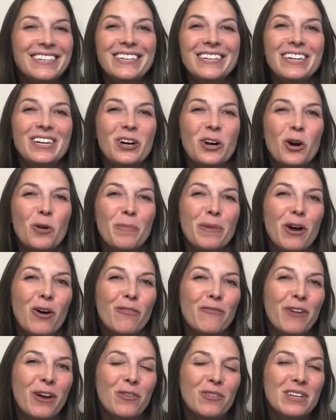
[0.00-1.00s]
Hope y'all
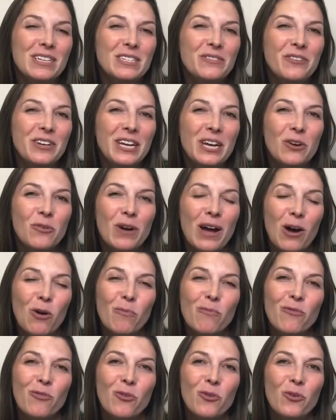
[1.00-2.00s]
found this video
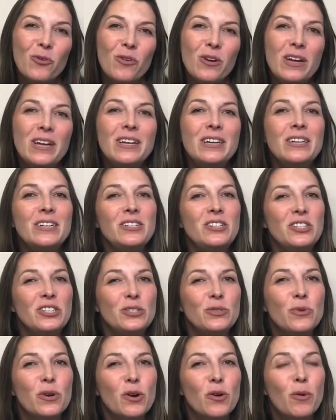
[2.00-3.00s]
helpful. Just
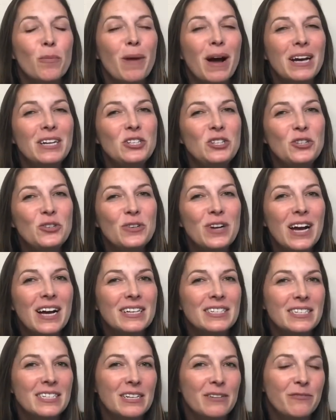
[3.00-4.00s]
want to remind you
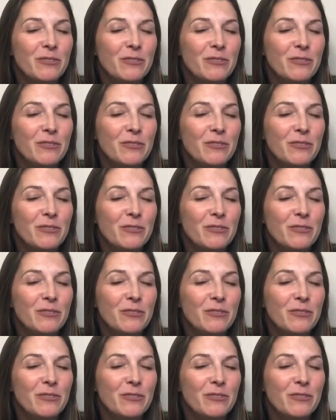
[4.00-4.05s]
guys that if you're